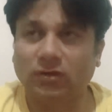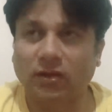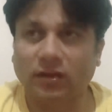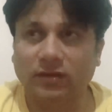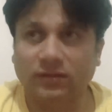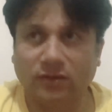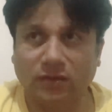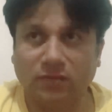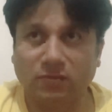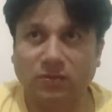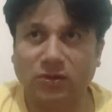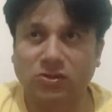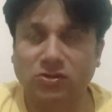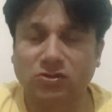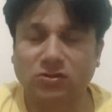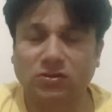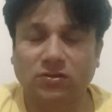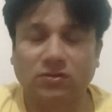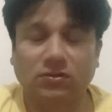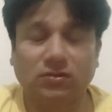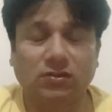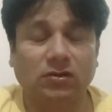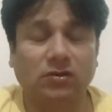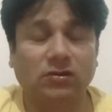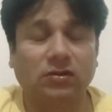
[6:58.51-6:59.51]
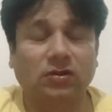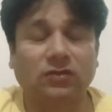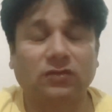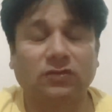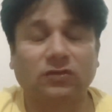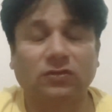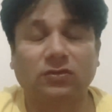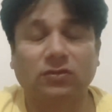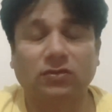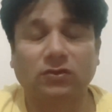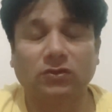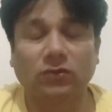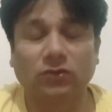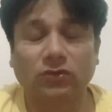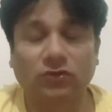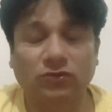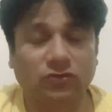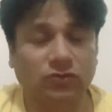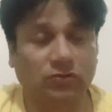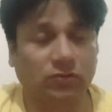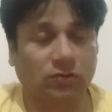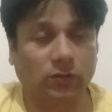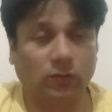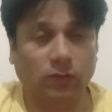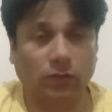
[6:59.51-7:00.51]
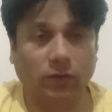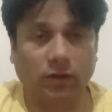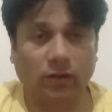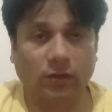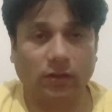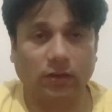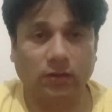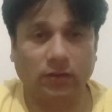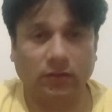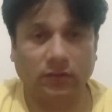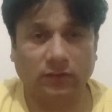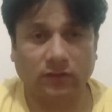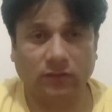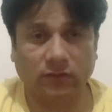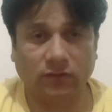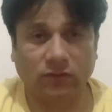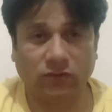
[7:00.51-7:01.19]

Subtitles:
as I mentioned, in its neutral way, in its